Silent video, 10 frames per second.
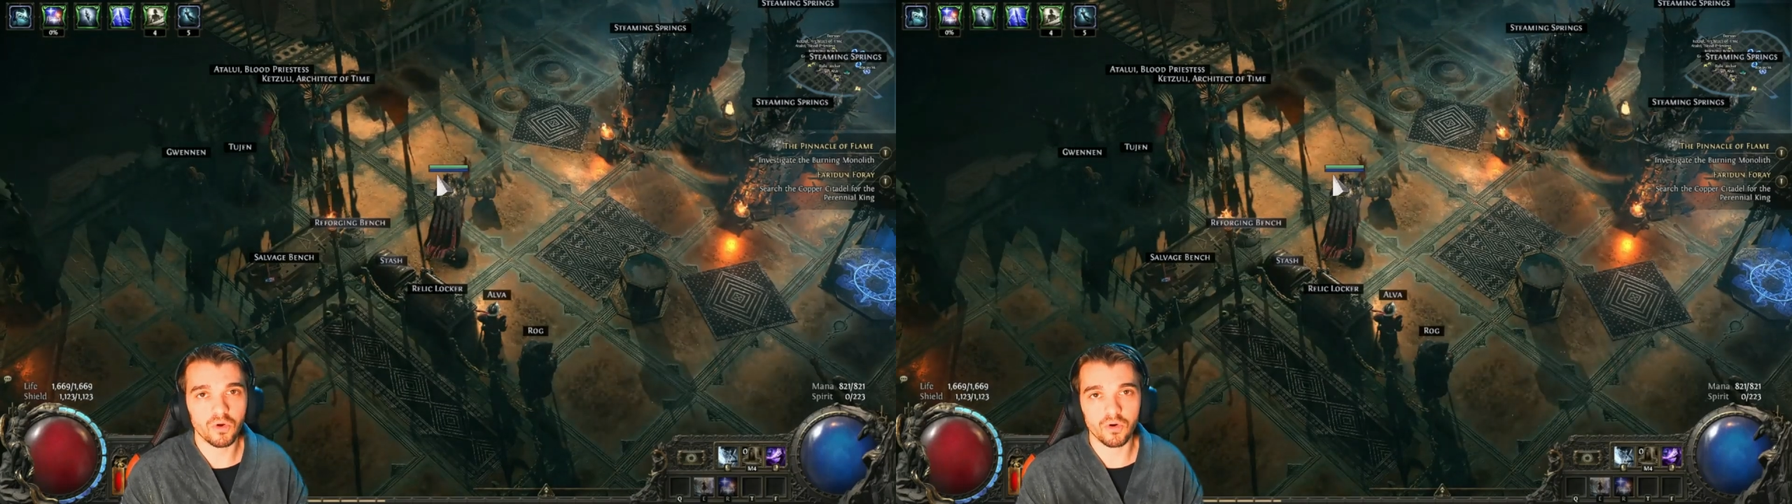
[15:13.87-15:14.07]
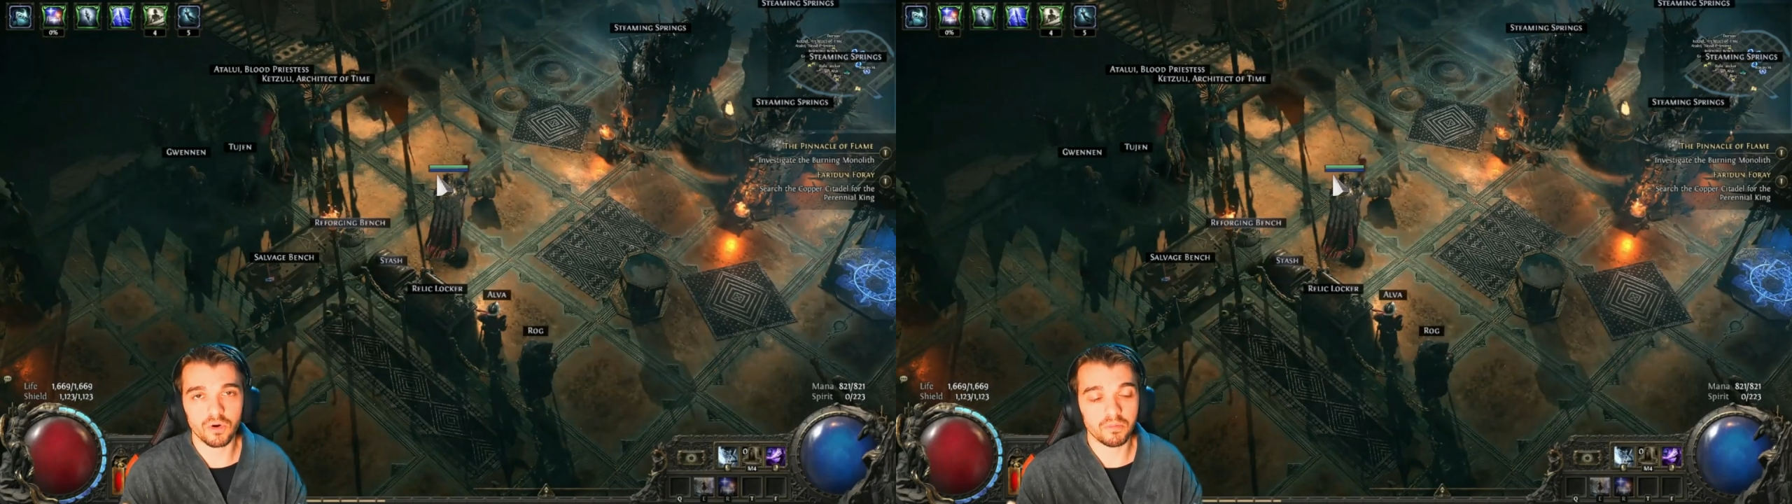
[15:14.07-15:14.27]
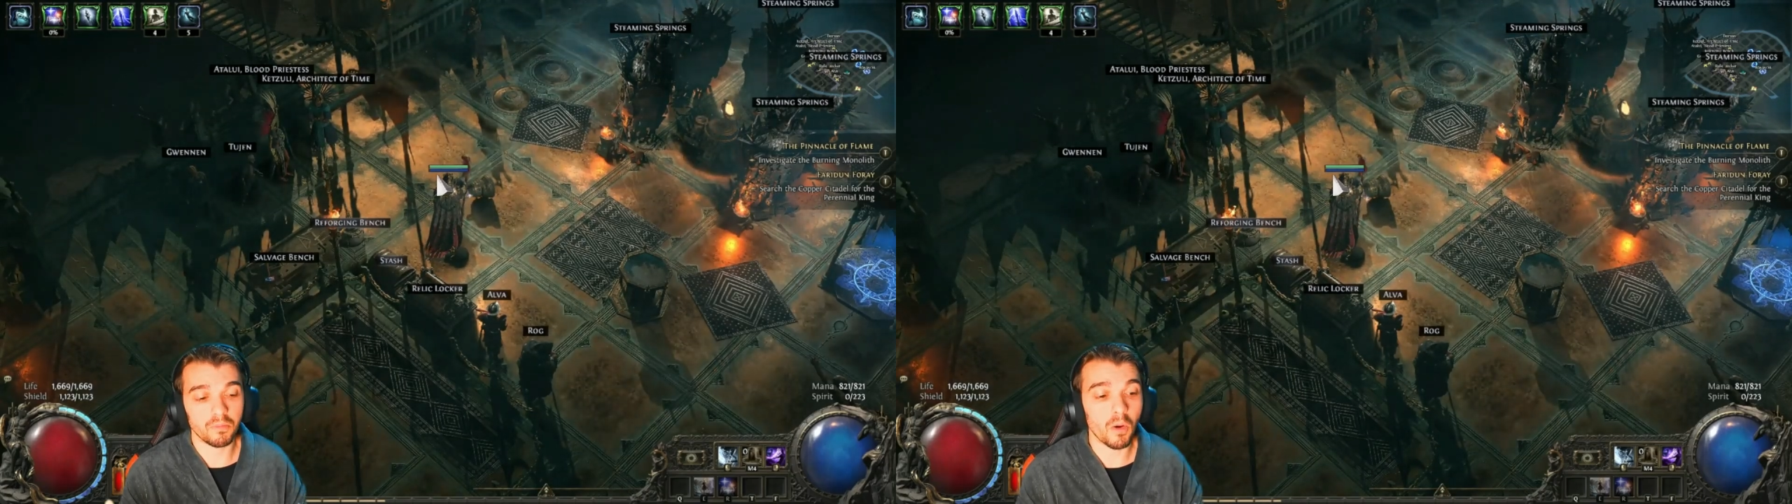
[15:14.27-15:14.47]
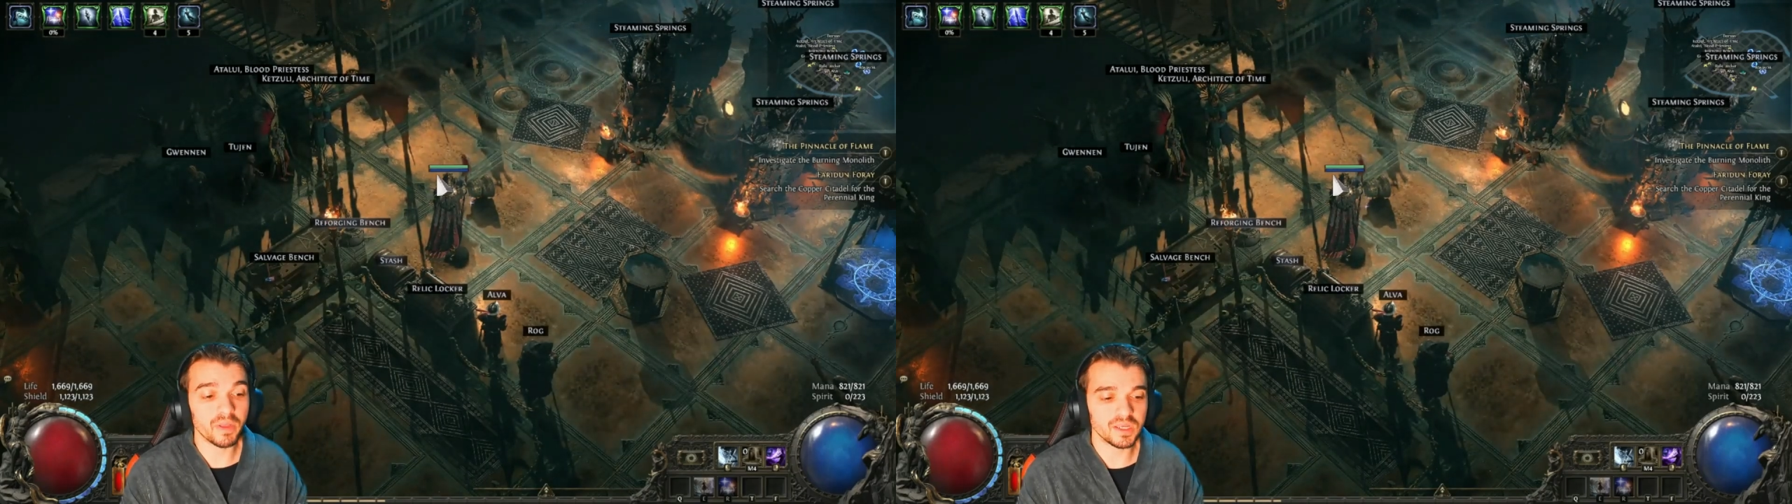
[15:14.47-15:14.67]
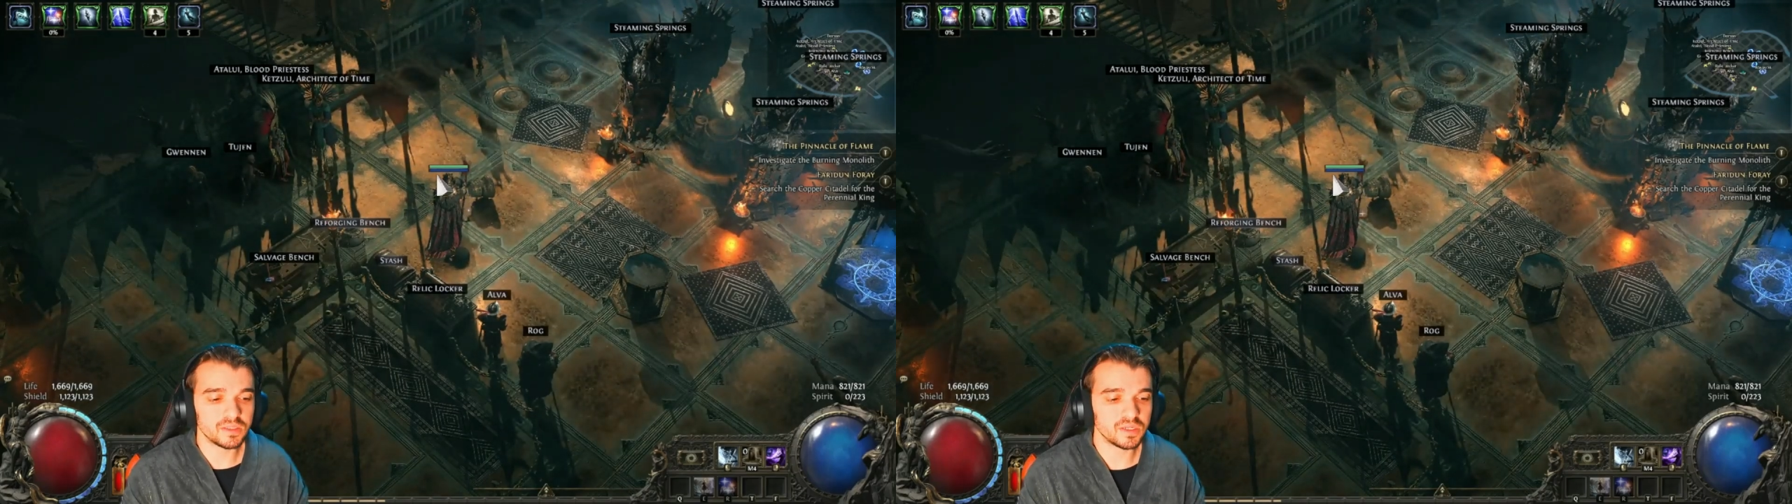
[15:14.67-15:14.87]
or
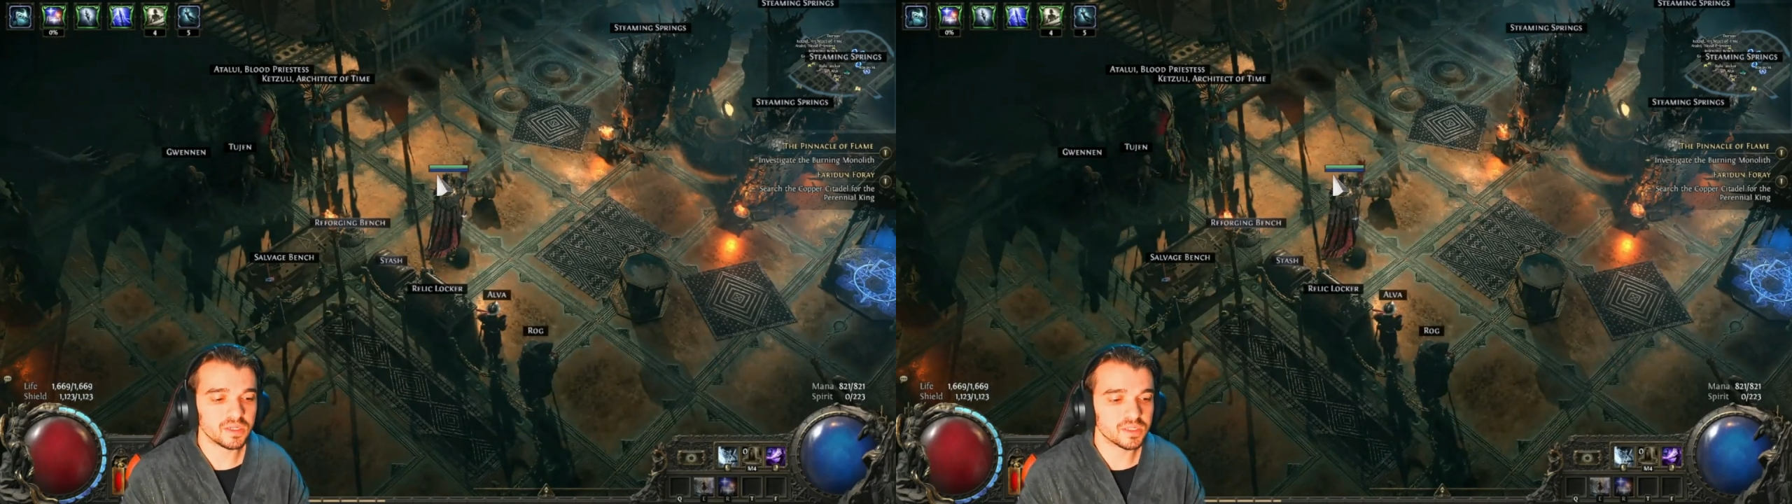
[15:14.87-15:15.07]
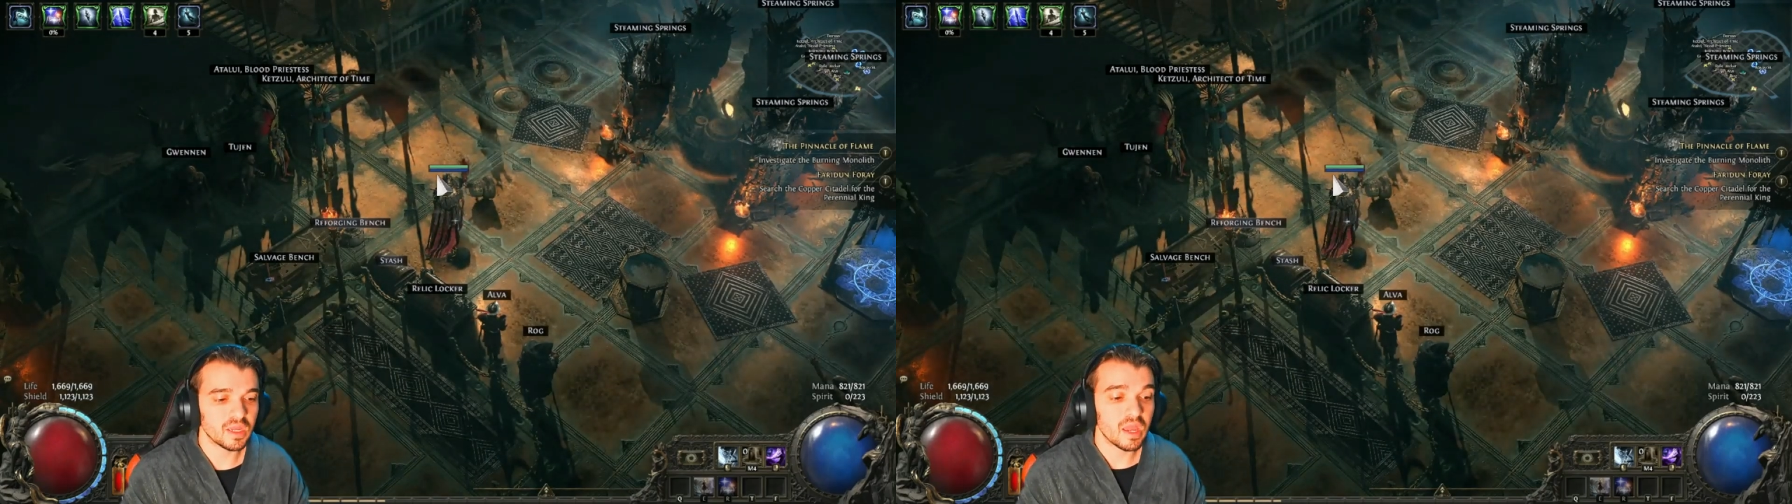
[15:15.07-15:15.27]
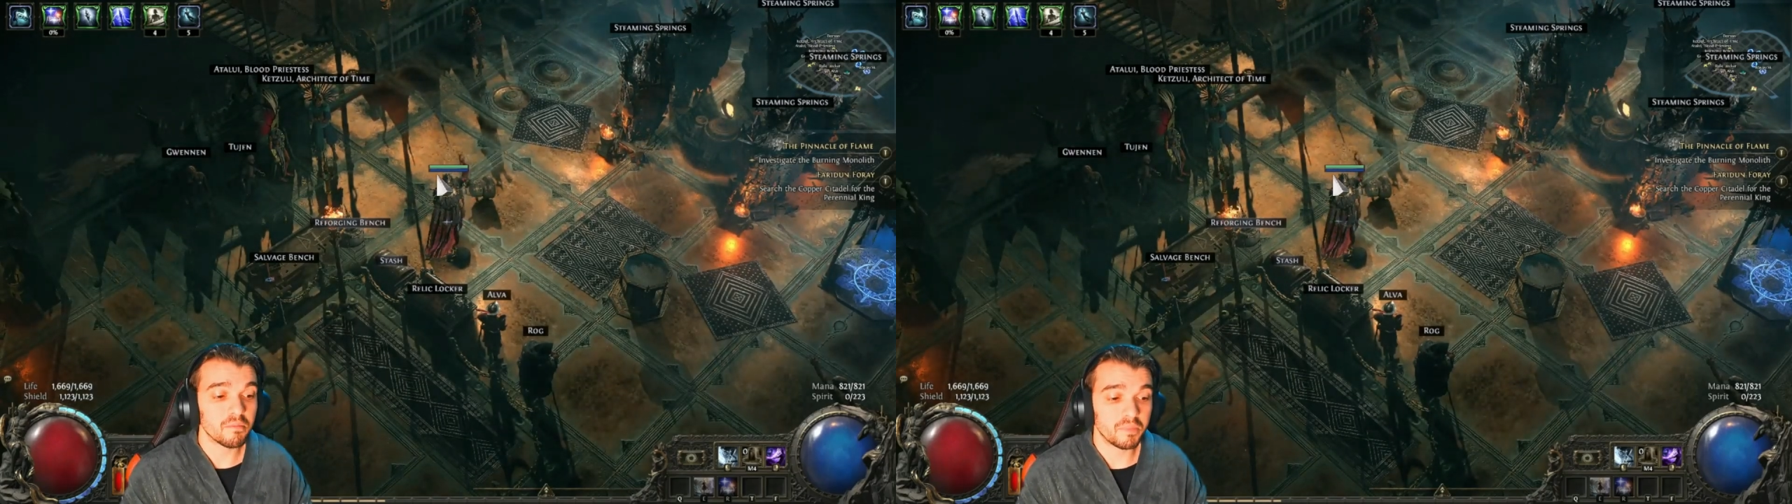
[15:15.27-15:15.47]
mobilytics,